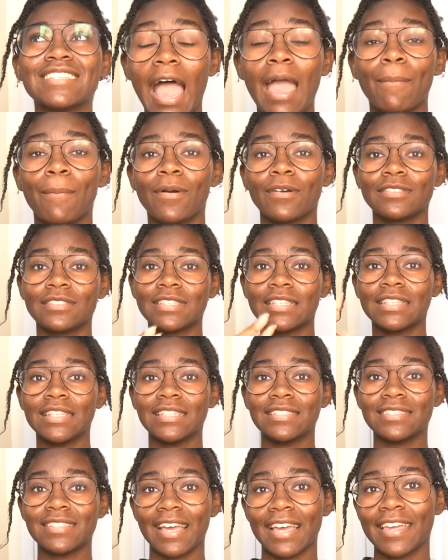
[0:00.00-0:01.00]
I posted the
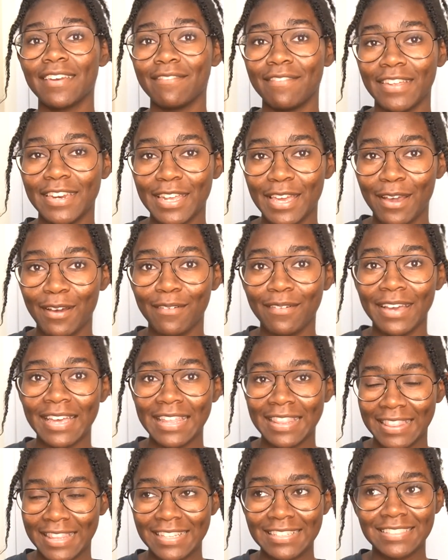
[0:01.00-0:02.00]
second video
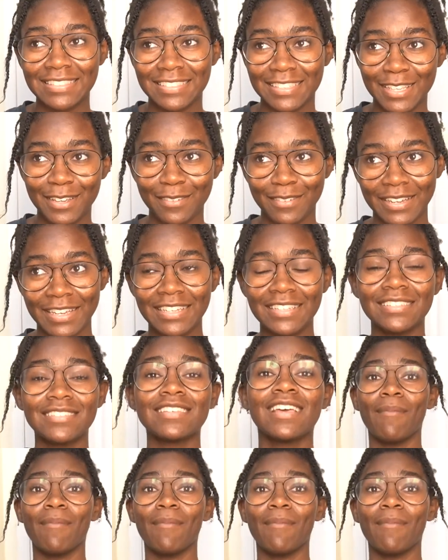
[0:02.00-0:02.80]
in this series,